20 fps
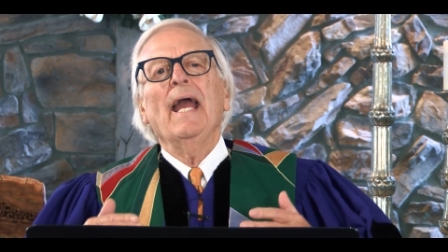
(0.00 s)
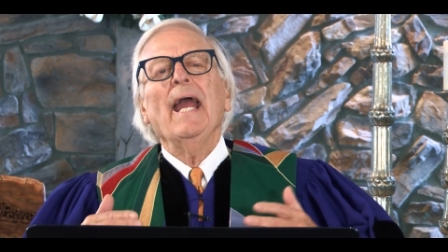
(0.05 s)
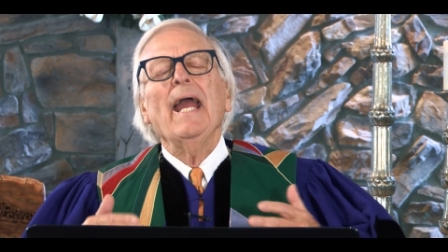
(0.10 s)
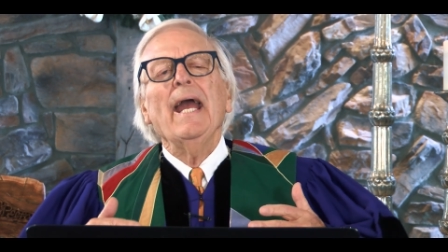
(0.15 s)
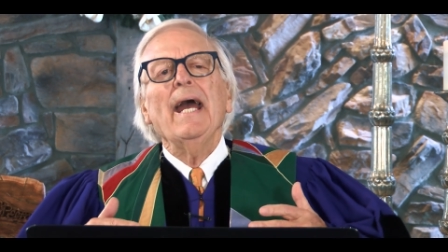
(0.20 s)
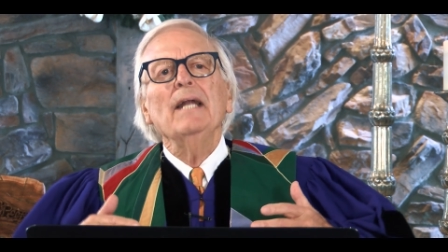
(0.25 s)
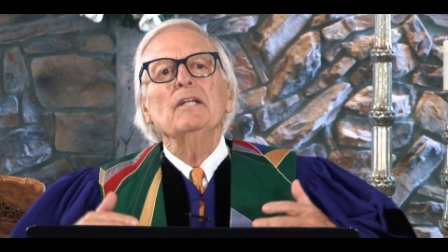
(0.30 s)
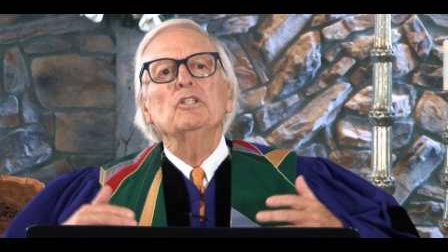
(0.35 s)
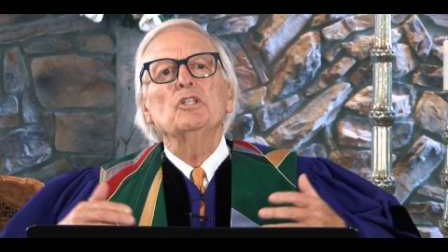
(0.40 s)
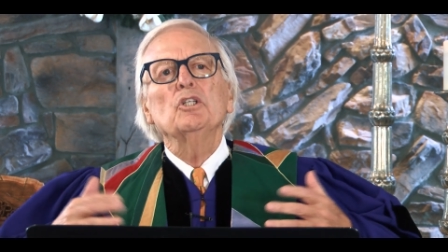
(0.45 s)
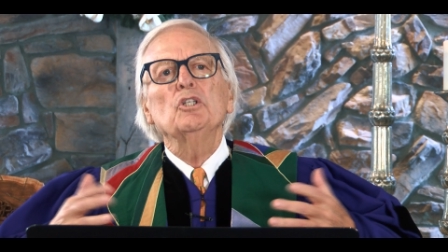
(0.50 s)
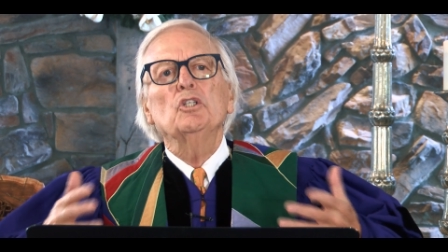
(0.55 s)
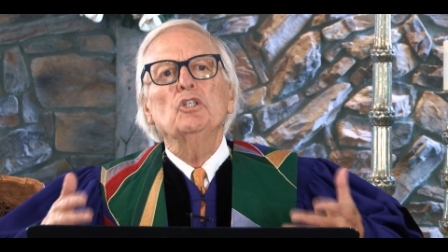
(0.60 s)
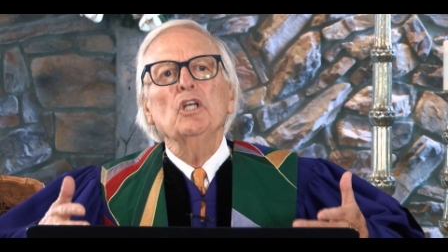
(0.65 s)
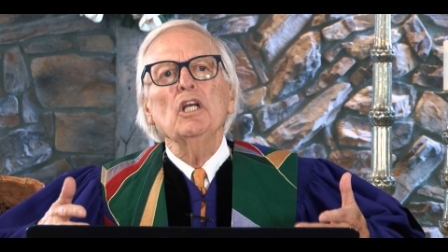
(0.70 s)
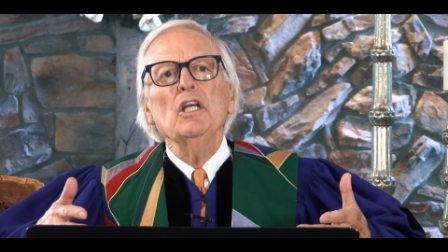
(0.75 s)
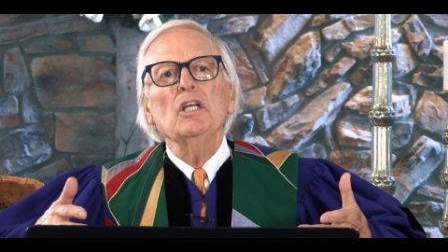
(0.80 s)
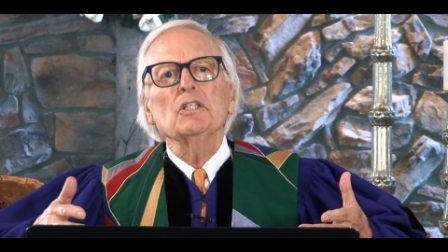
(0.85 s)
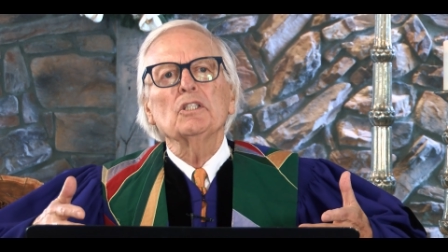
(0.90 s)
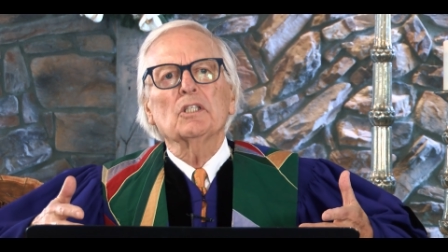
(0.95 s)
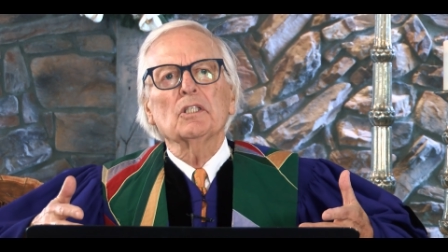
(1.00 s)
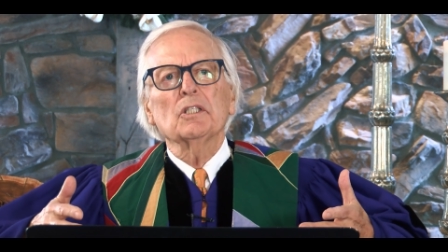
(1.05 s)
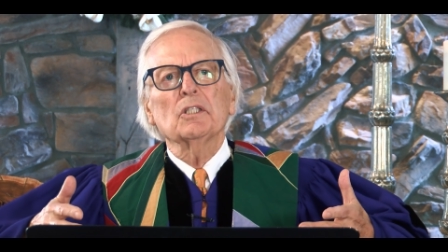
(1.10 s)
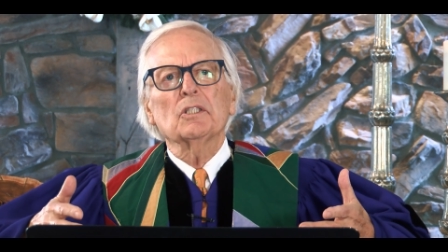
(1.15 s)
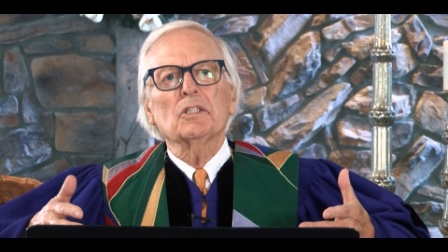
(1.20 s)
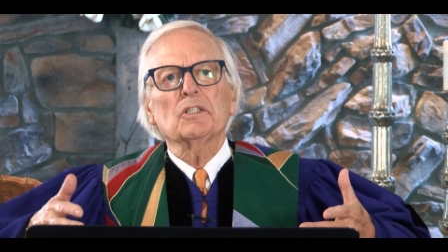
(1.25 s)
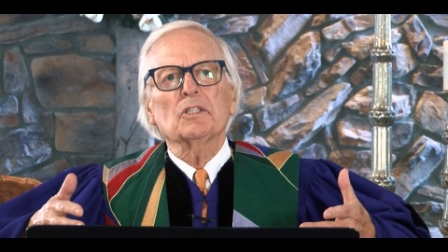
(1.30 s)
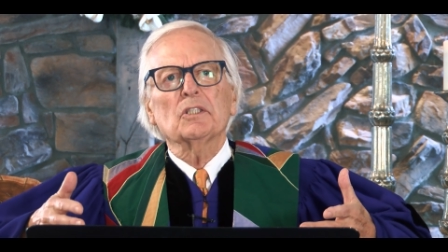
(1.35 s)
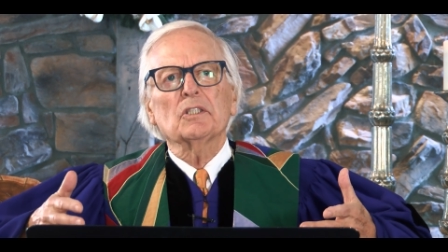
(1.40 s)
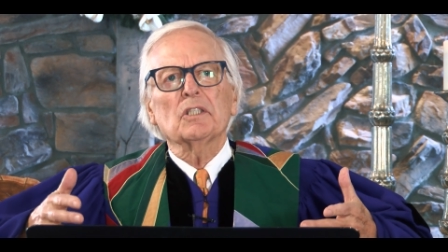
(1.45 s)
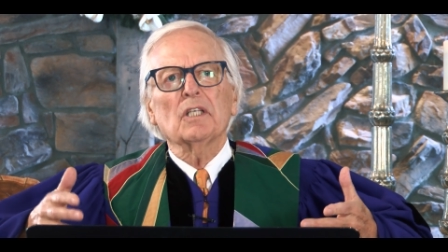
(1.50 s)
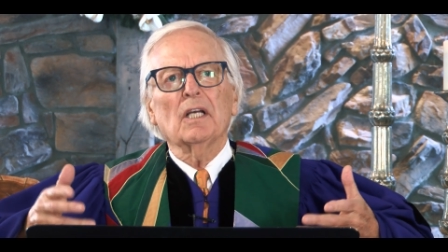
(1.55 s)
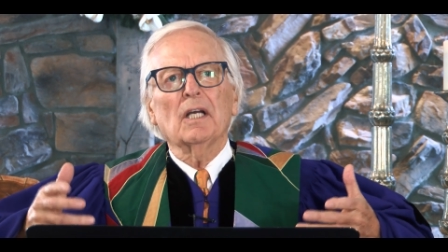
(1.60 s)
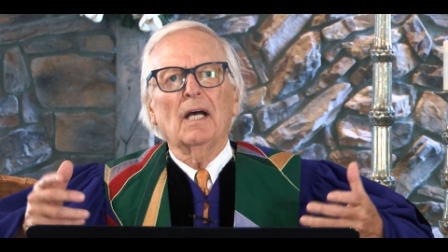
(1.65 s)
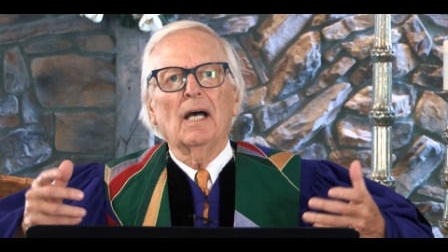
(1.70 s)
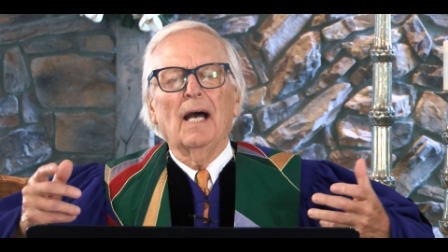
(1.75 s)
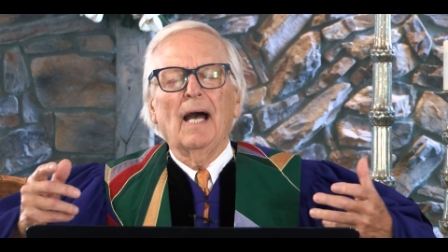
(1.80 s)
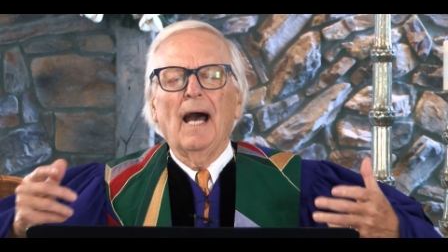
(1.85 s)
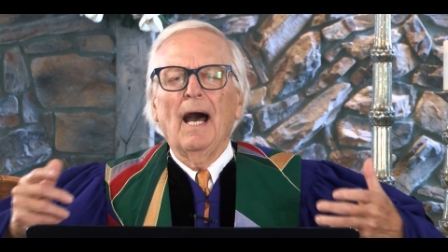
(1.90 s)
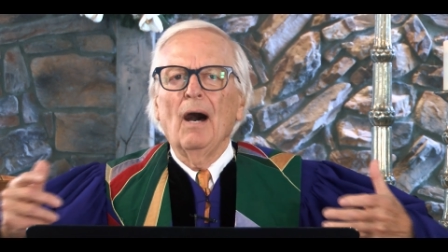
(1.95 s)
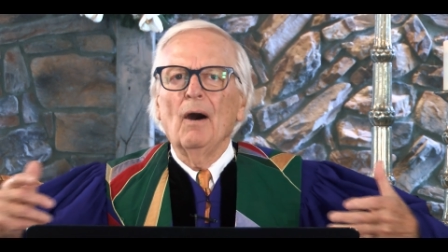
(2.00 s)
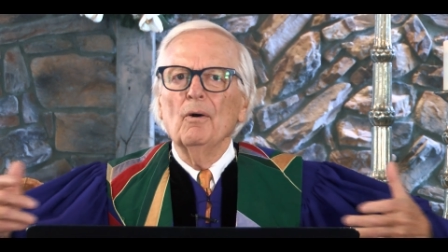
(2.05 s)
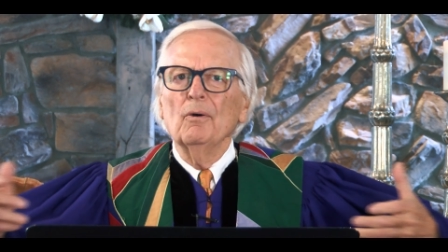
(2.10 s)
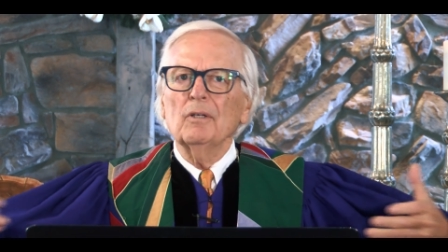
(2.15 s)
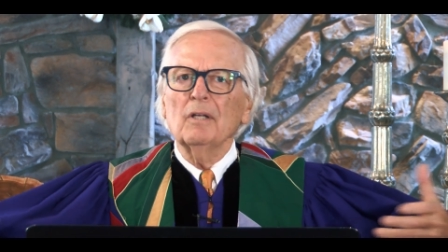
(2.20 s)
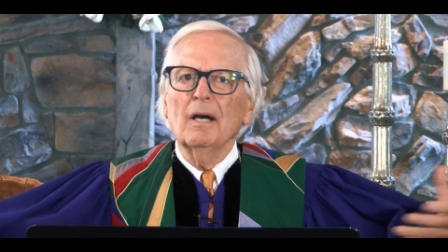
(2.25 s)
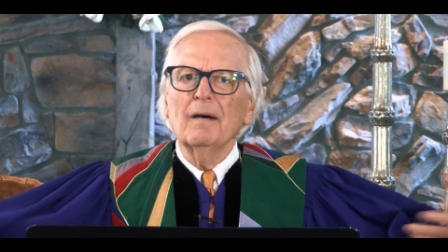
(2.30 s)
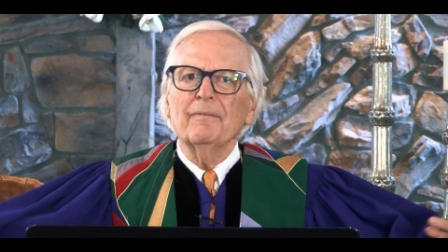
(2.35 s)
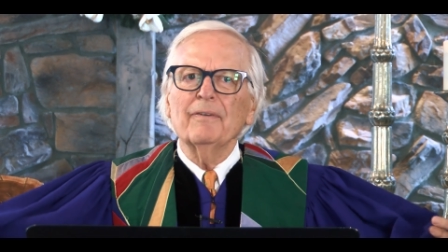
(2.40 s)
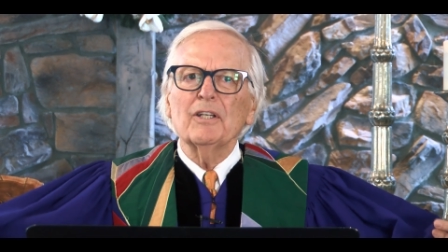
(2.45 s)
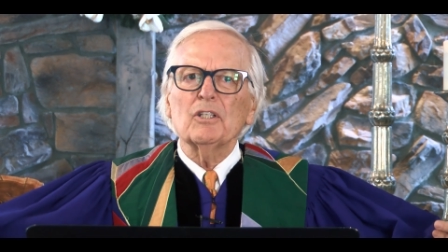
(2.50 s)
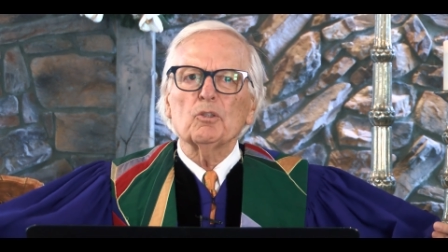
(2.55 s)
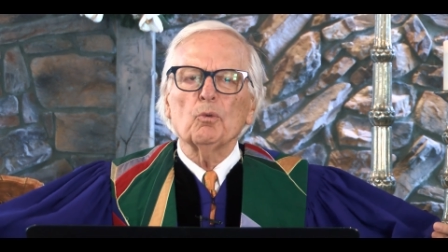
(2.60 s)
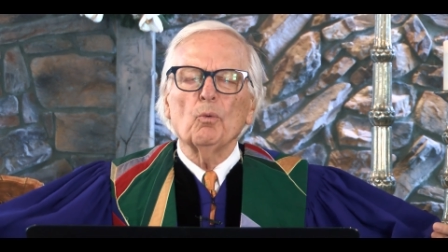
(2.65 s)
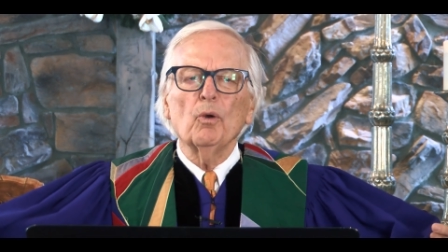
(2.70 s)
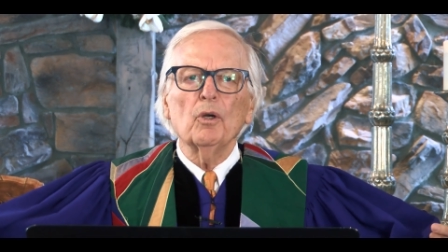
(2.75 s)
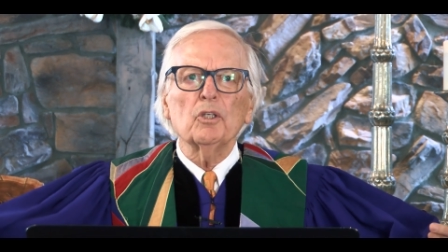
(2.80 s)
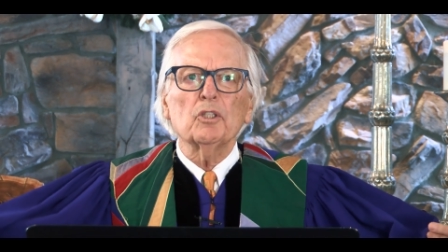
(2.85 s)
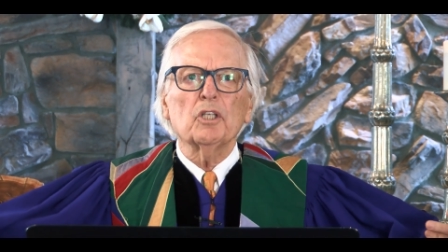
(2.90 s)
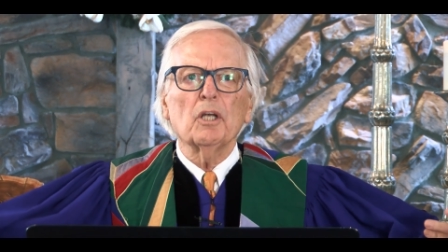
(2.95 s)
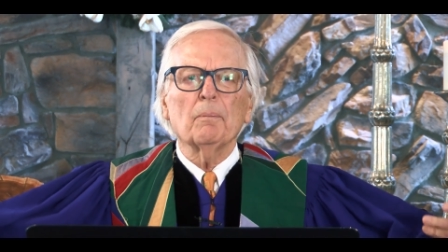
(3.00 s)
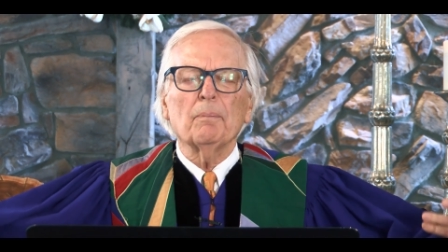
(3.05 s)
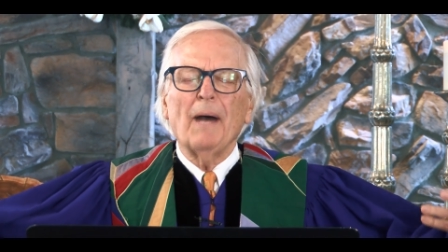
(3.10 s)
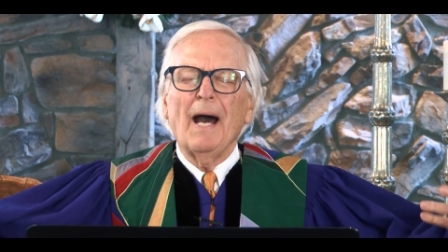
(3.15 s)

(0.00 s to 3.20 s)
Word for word: edge Jesus out of its worship,